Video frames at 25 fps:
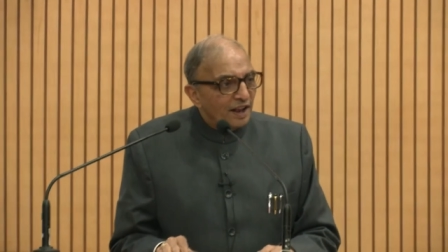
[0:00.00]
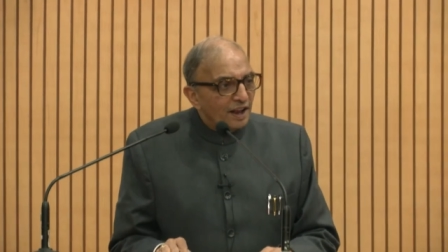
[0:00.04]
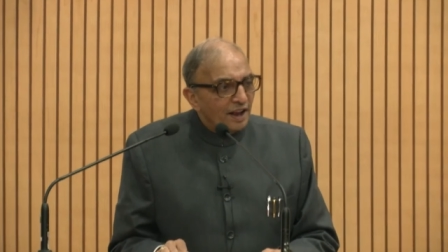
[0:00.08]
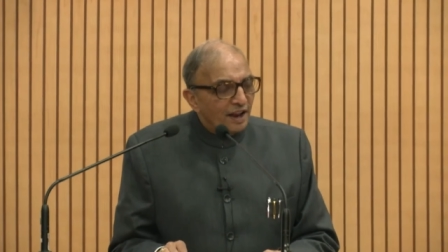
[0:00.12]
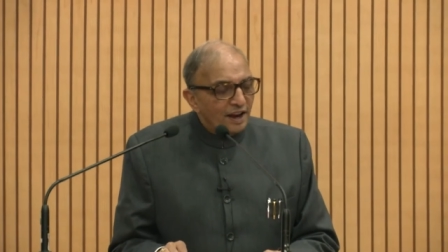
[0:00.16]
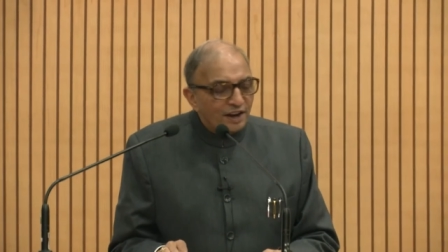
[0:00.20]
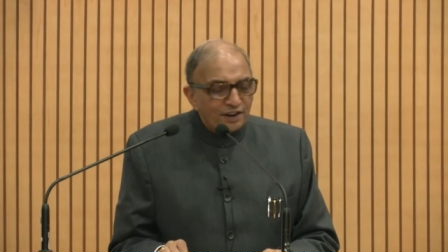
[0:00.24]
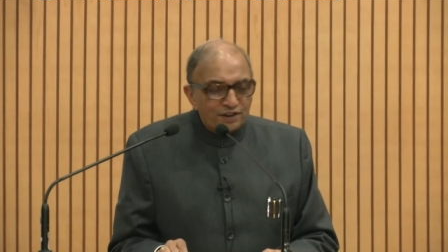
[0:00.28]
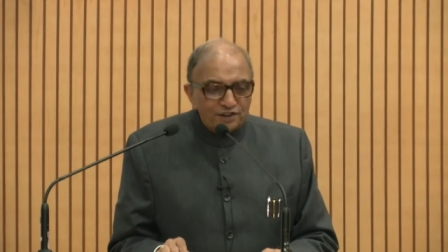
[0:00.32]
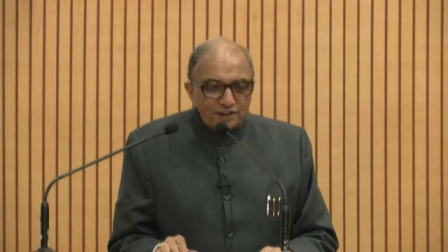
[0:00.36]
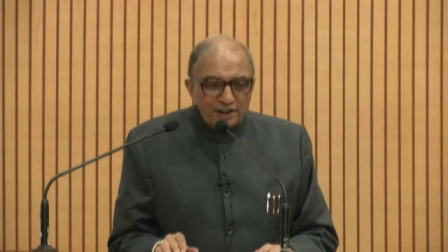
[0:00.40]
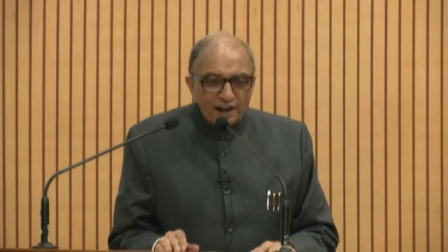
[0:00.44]

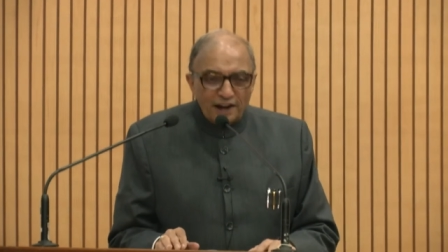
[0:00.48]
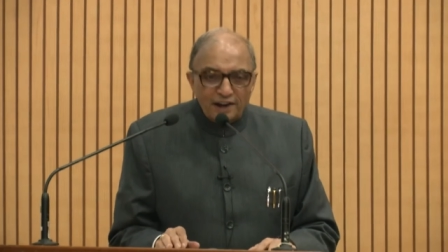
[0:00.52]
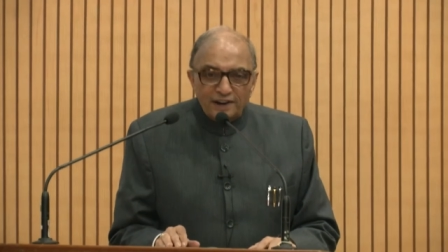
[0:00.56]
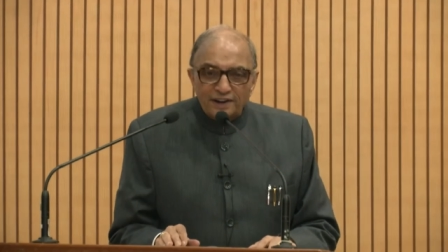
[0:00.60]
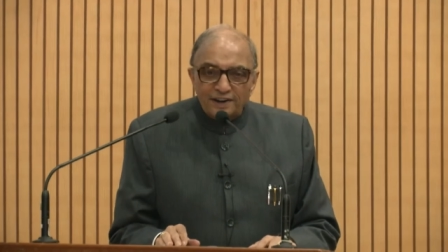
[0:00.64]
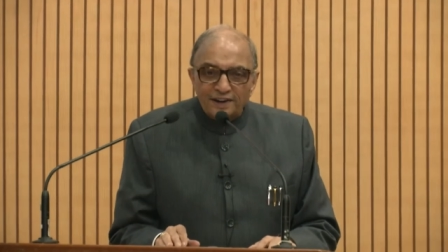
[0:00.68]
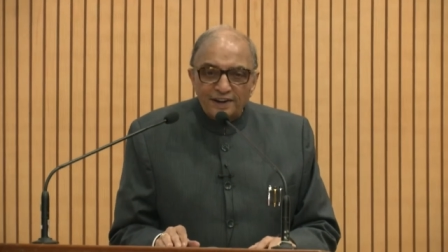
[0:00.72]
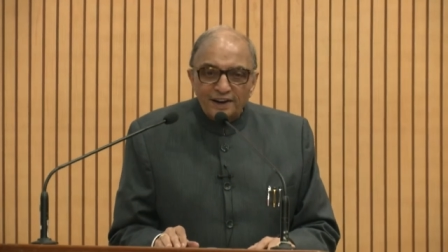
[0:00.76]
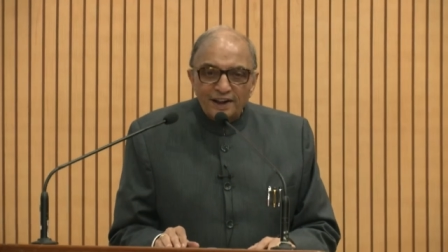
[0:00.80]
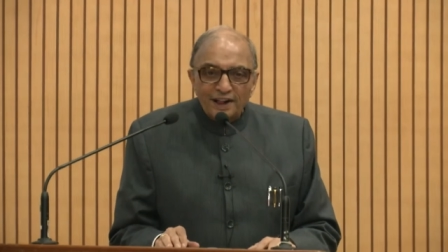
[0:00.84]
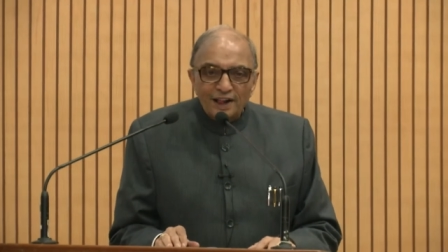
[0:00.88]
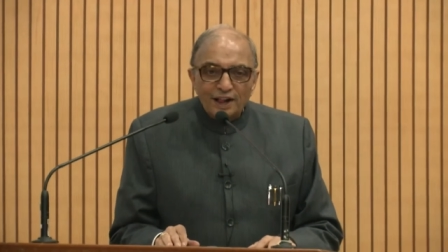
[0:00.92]

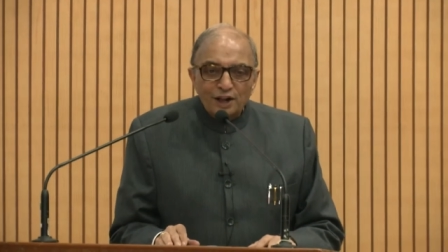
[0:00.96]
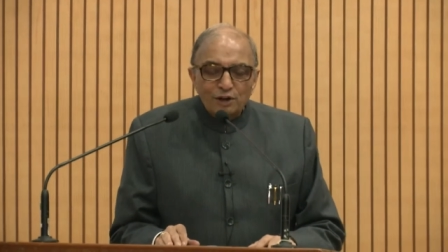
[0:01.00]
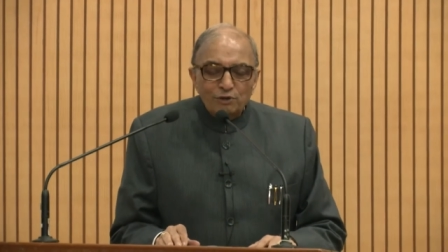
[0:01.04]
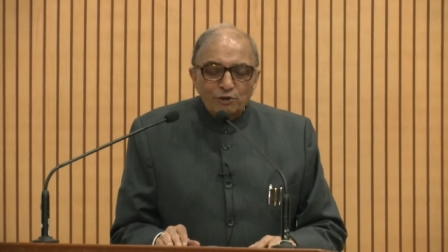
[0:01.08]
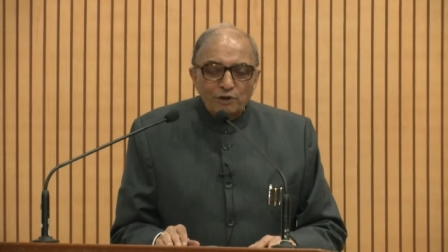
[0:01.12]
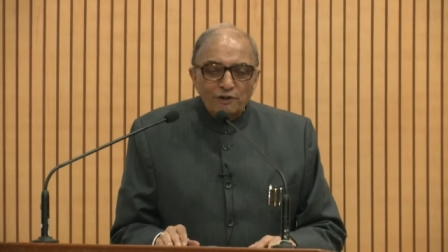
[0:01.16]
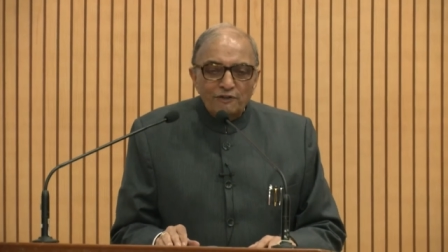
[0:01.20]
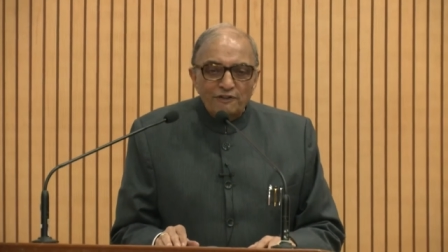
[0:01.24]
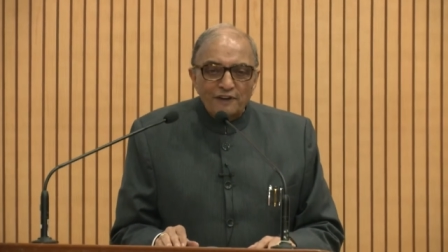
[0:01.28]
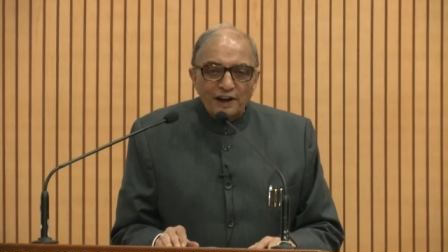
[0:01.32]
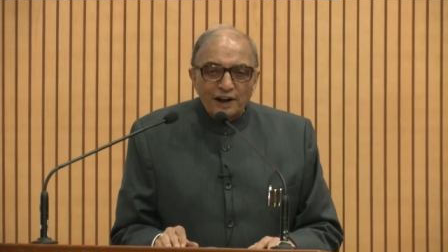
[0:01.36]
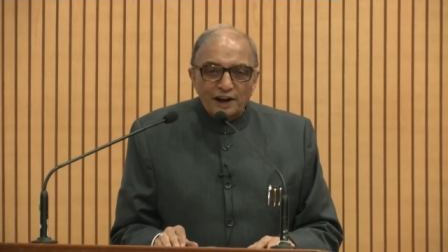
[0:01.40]
Instead,
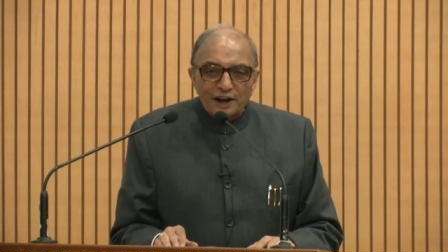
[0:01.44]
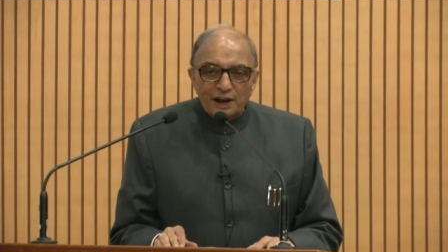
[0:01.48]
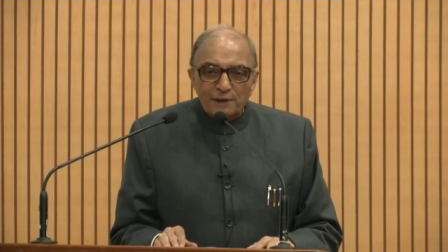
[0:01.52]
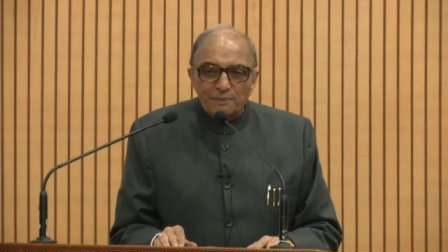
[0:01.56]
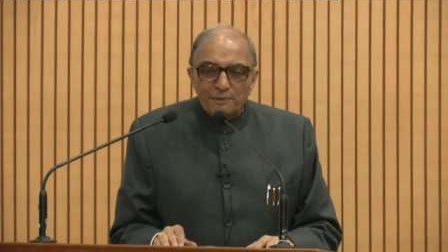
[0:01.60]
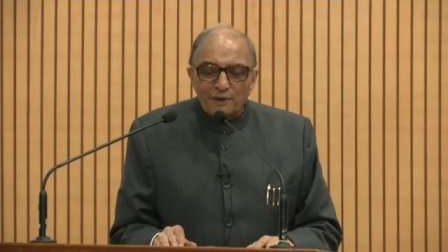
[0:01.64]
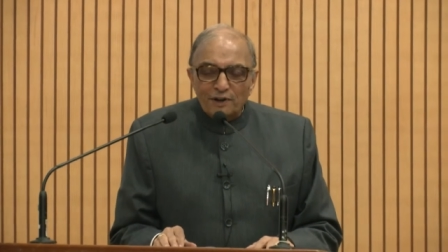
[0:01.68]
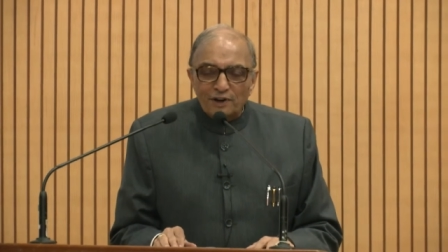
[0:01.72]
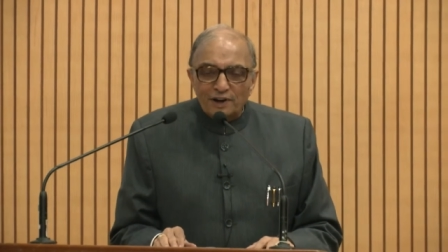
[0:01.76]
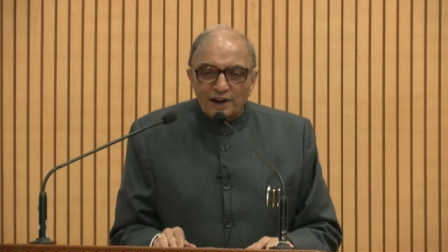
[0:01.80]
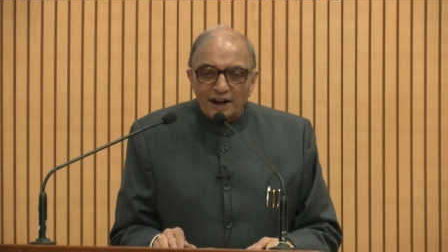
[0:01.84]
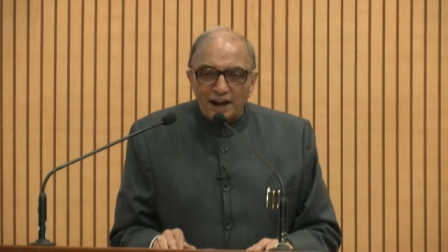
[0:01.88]
we welcome our